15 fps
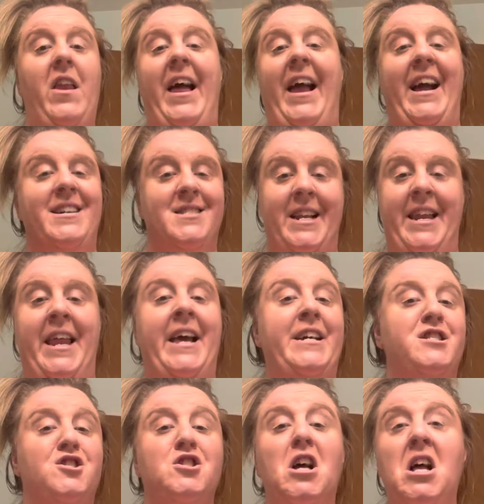Like I said,
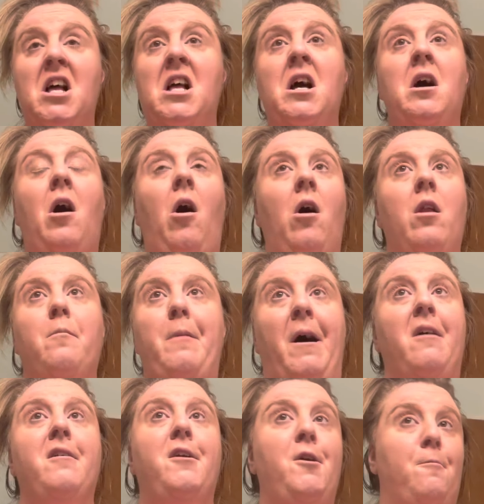it's all
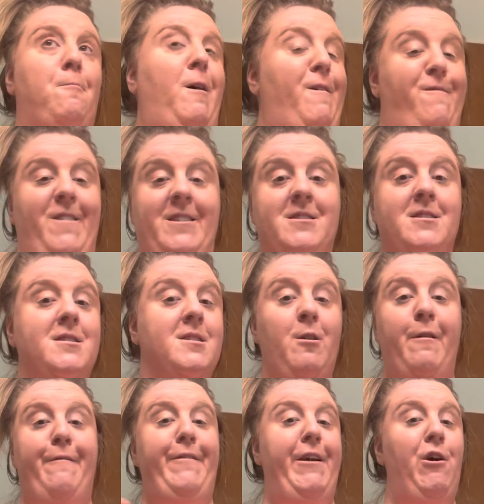about your preference.
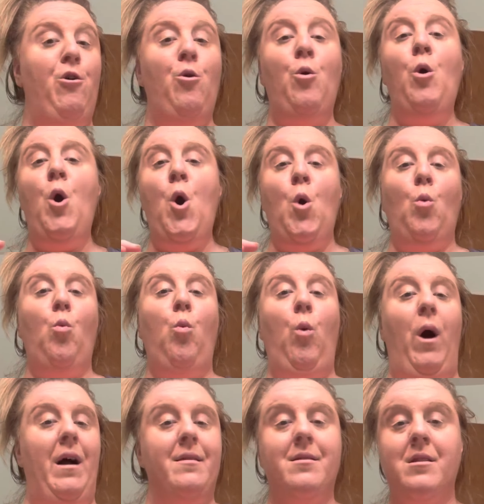So if you
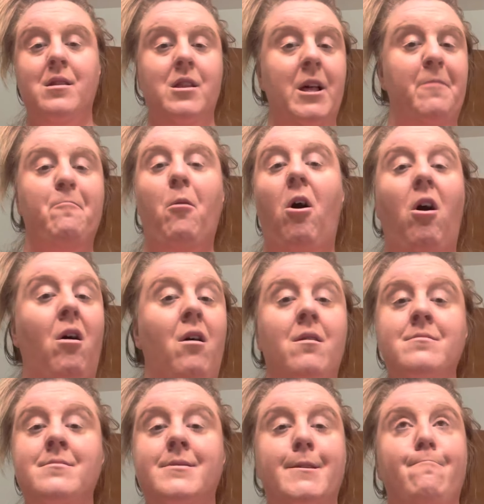want them
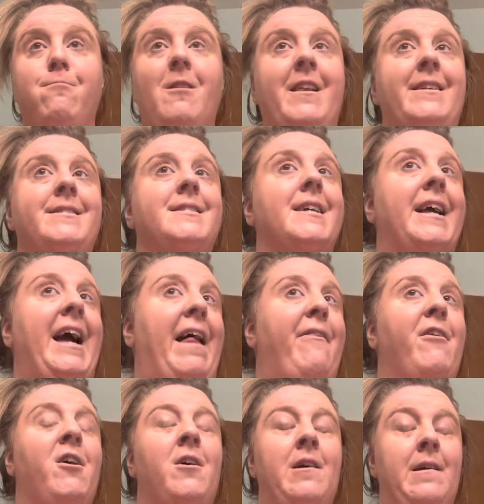all to blend
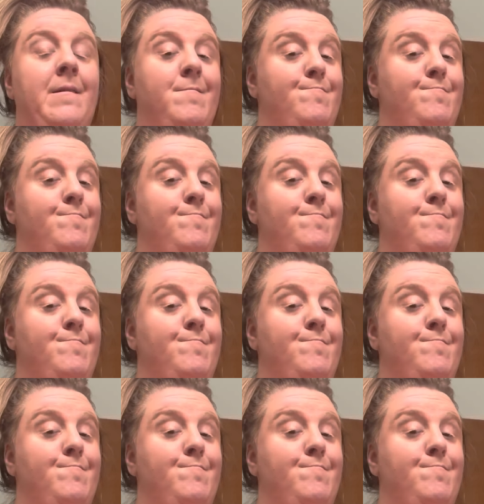together,